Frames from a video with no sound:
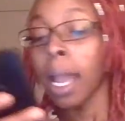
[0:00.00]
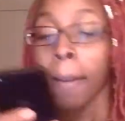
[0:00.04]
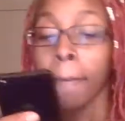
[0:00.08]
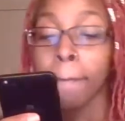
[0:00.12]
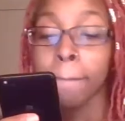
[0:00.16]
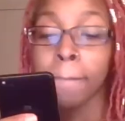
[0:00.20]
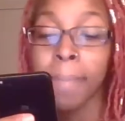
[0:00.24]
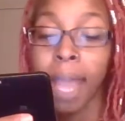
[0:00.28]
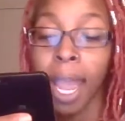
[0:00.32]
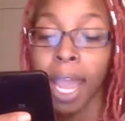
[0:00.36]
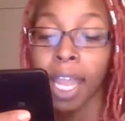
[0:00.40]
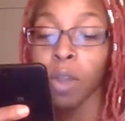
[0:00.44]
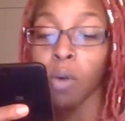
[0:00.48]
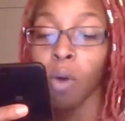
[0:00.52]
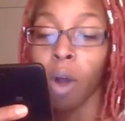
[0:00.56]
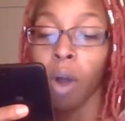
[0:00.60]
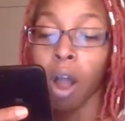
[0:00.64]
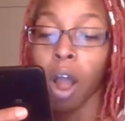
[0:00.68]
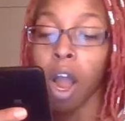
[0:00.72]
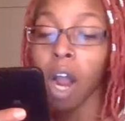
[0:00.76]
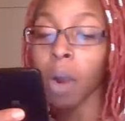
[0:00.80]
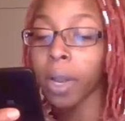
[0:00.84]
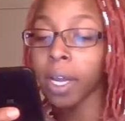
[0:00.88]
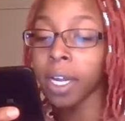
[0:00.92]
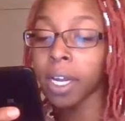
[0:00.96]
May you
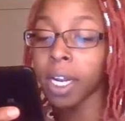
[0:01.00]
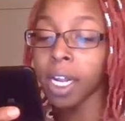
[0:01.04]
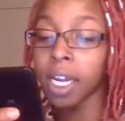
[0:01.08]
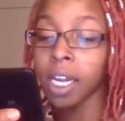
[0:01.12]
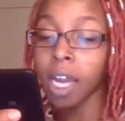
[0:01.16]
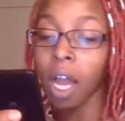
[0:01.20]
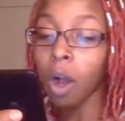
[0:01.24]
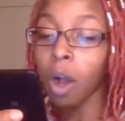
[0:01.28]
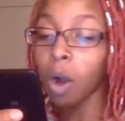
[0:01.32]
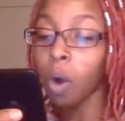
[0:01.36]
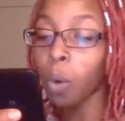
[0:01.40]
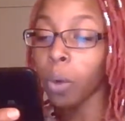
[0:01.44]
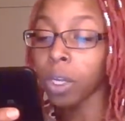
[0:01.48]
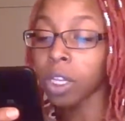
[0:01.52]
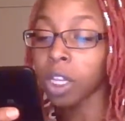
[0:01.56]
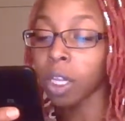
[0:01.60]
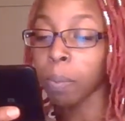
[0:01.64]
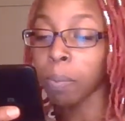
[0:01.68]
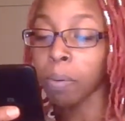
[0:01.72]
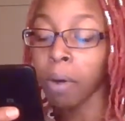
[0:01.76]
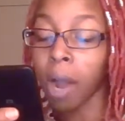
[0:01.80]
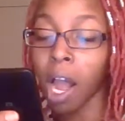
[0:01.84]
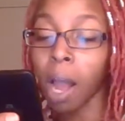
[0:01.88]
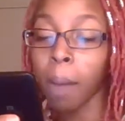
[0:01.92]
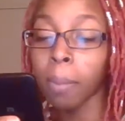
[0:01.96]
already know what
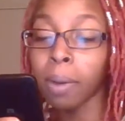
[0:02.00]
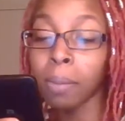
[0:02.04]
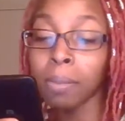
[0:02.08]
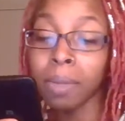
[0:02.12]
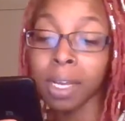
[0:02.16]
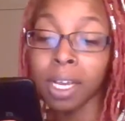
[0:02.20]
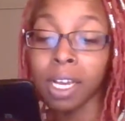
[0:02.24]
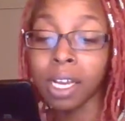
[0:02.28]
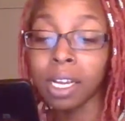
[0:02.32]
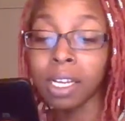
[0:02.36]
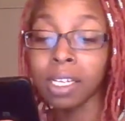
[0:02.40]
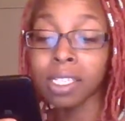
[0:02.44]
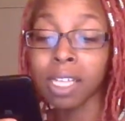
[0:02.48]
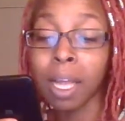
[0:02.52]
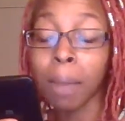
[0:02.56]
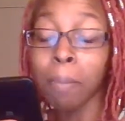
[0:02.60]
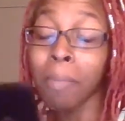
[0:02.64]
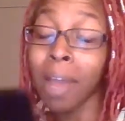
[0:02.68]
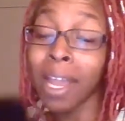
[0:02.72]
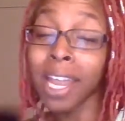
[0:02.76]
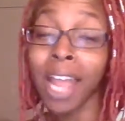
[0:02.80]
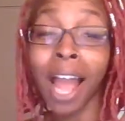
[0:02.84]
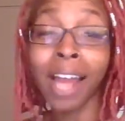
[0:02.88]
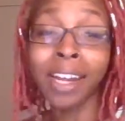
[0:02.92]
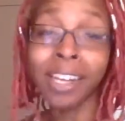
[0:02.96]
the problem is.
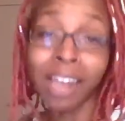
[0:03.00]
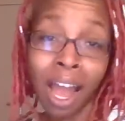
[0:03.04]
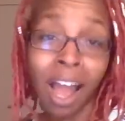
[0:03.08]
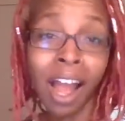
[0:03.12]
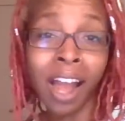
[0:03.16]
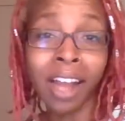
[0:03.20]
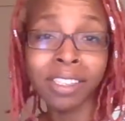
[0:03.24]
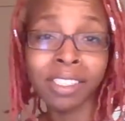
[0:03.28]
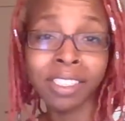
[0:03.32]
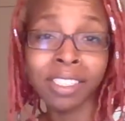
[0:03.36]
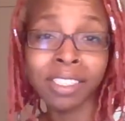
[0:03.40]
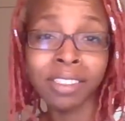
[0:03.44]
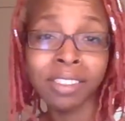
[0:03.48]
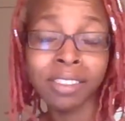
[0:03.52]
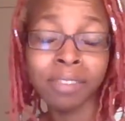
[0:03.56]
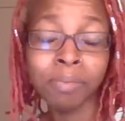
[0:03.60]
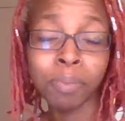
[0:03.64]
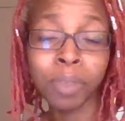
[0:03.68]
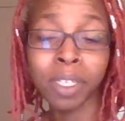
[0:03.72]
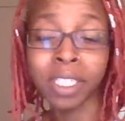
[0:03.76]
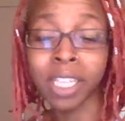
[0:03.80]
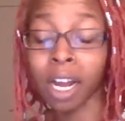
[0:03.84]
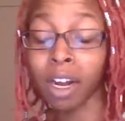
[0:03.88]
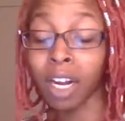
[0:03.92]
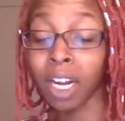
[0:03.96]
May I not?
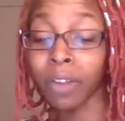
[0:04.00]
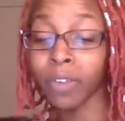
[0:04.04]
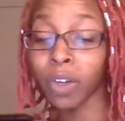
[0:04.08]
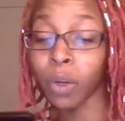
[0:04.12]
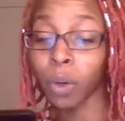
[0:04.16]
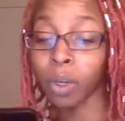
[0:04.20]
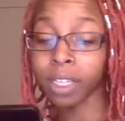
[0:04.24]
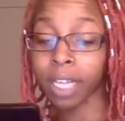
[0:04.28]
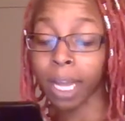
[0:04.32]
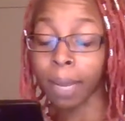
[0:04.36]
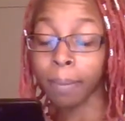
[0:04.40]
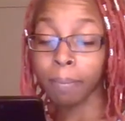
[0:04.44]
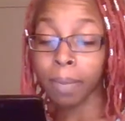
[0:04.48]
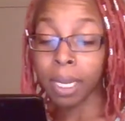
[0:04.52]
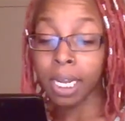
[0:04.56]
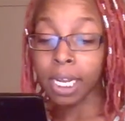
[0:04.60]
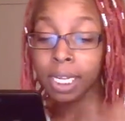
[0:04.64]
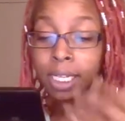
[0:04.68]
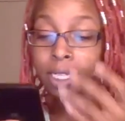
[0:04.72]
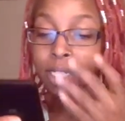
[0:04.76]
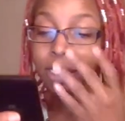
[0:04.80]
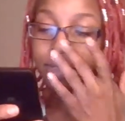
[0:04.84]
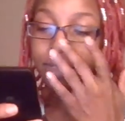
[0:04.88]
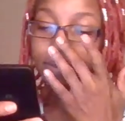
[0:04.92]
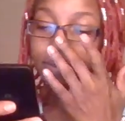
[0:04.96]
Because I don't even know what that
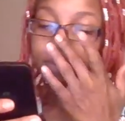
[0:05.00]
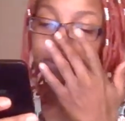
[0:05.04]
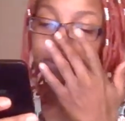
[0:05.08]
means.